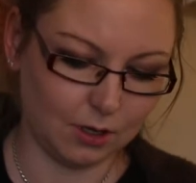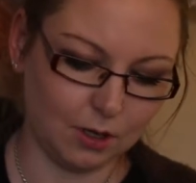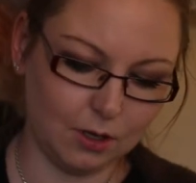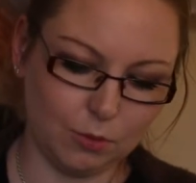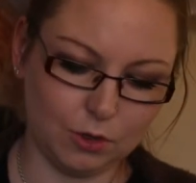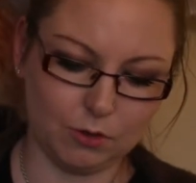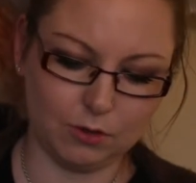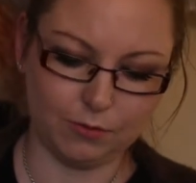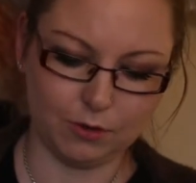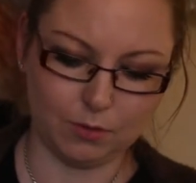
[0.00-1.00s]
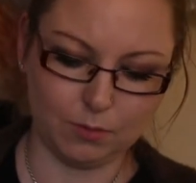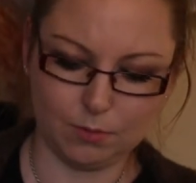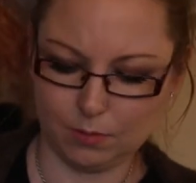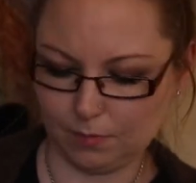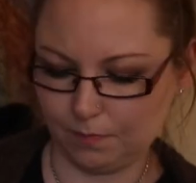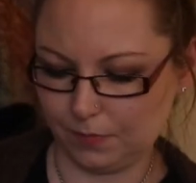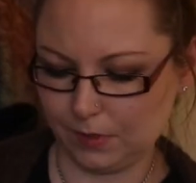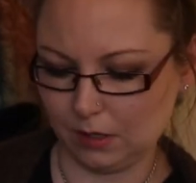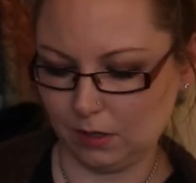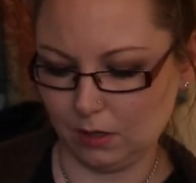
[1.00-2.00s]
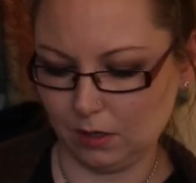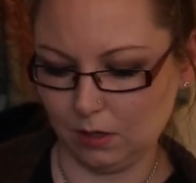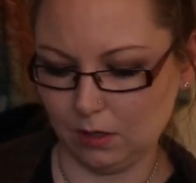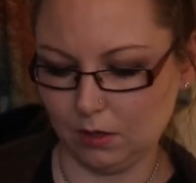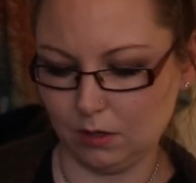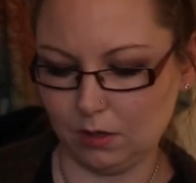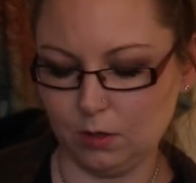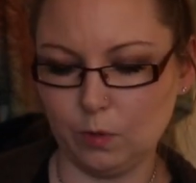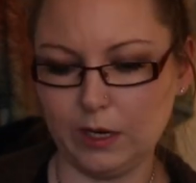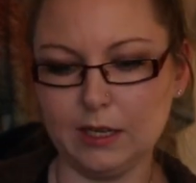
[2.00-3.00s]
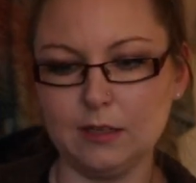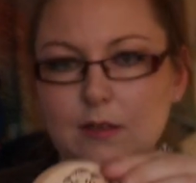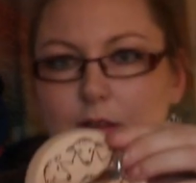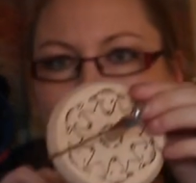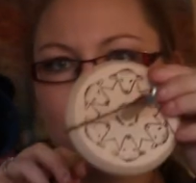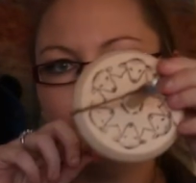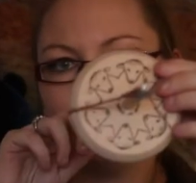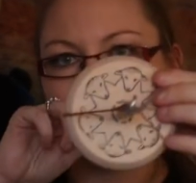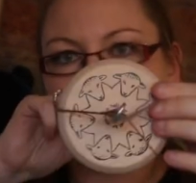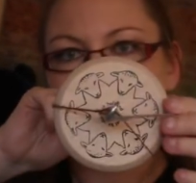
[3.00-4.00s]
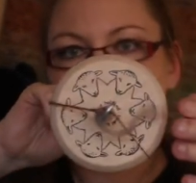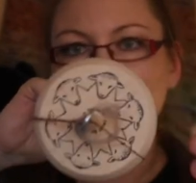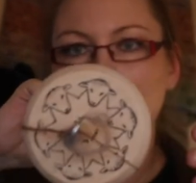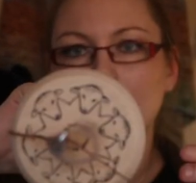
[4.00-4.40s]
I bought one from Louet, with a